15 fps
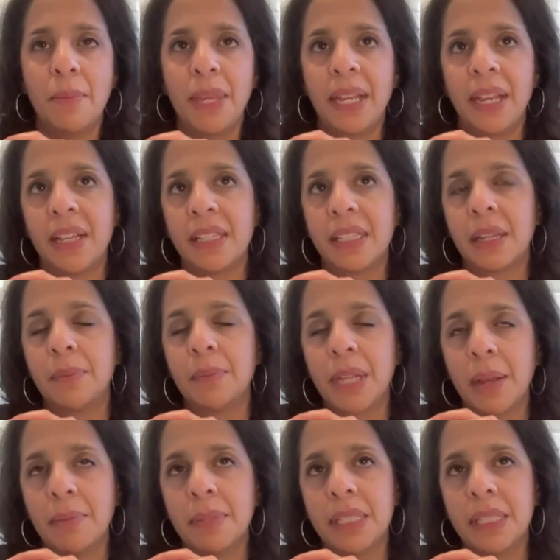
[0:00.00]
because
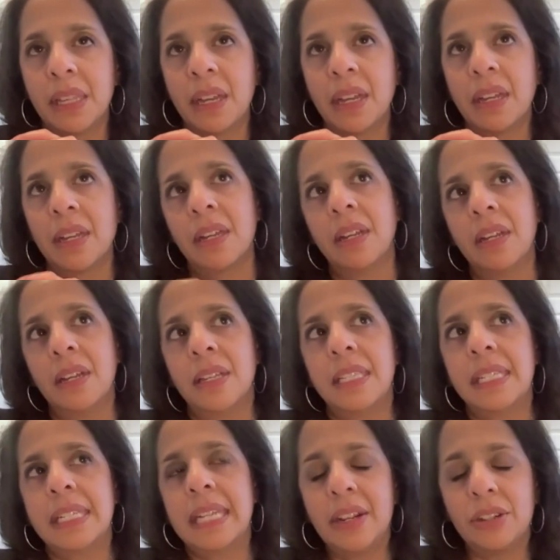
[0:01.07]
sometimes the
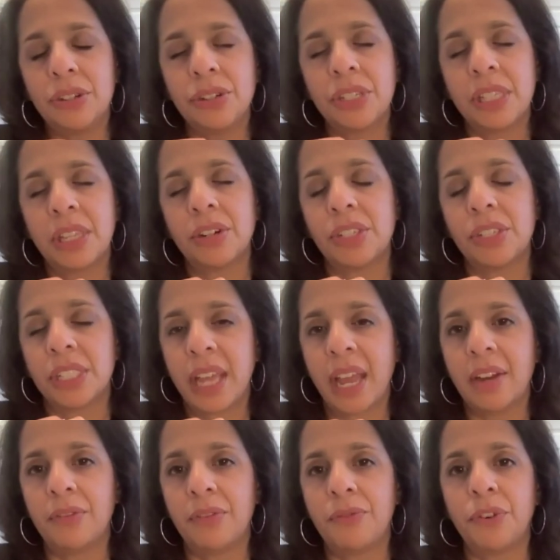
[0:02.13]
standards that are
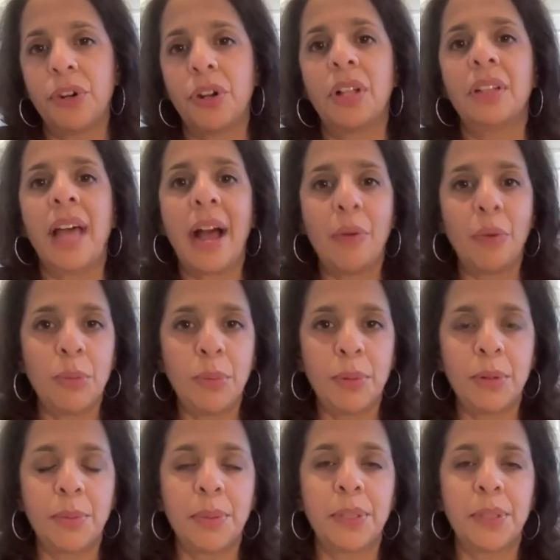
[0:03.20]
set for
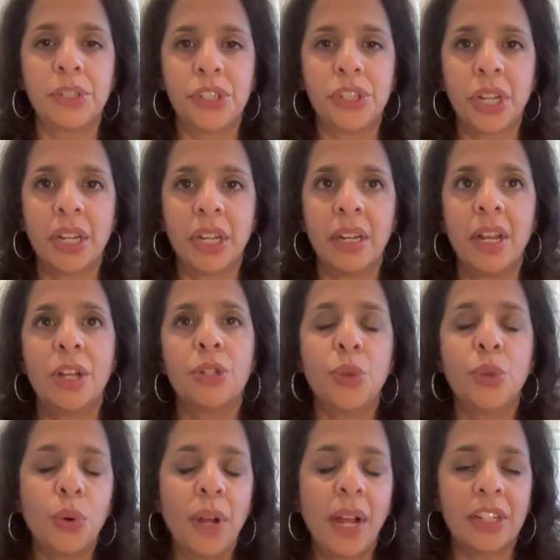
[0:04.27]
allowable pollution
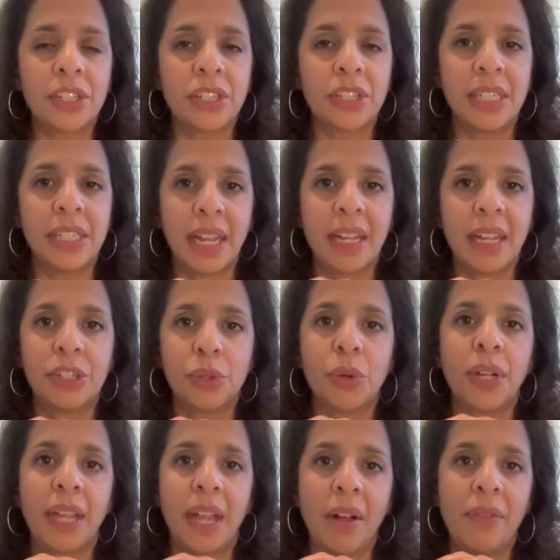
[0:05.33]
don't actually take into
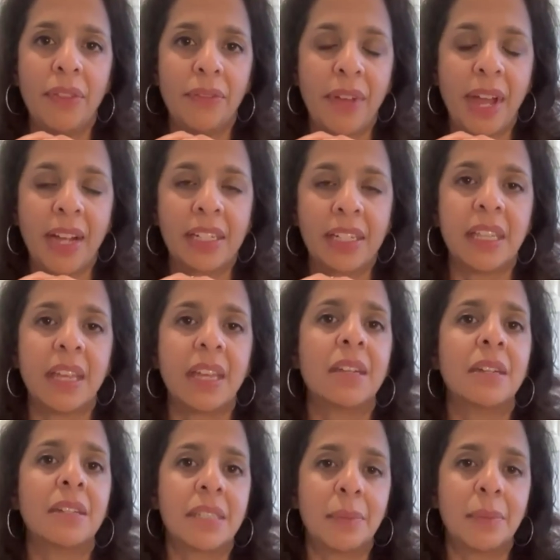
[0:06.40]
account the fact
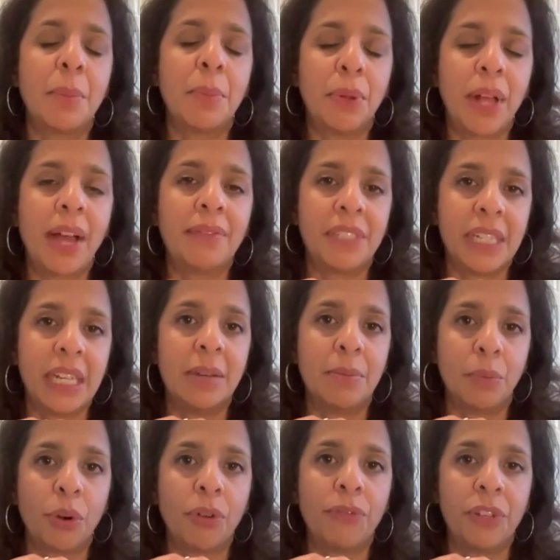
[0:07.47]
that some people have to eat
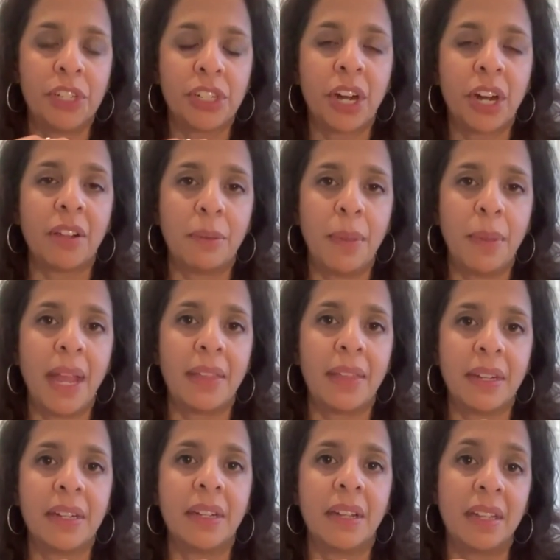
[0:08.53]
more fish out of the bay
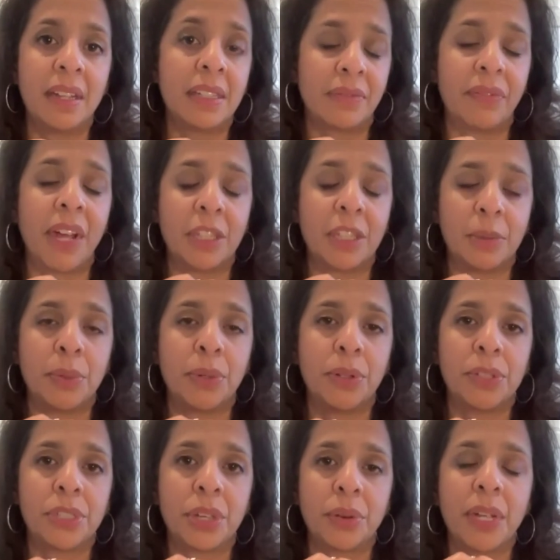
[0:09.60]
than is advisable.
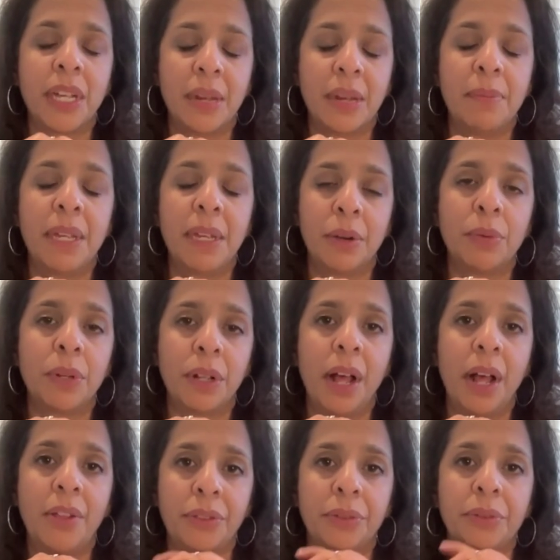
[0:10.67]
So it can be a real
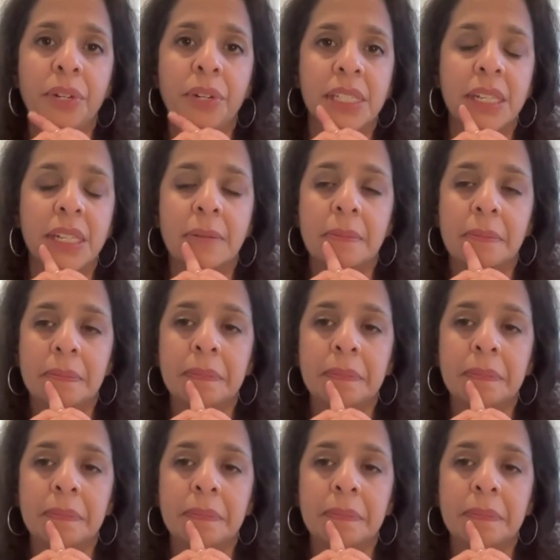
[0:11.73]
health risk.